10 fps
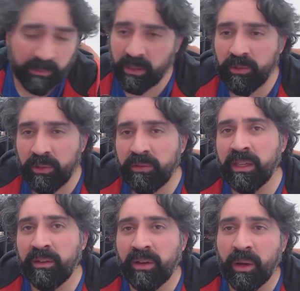I
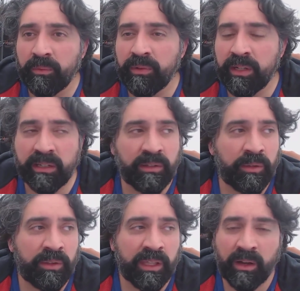really
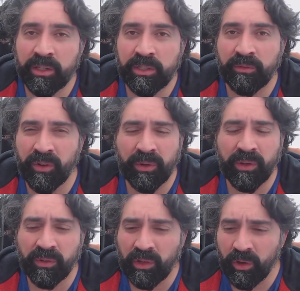do think I should
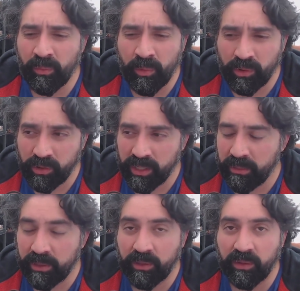focus a lot more on
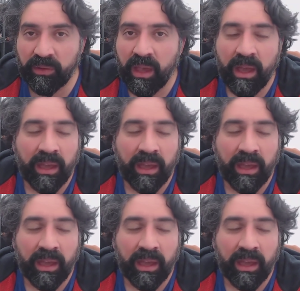it, because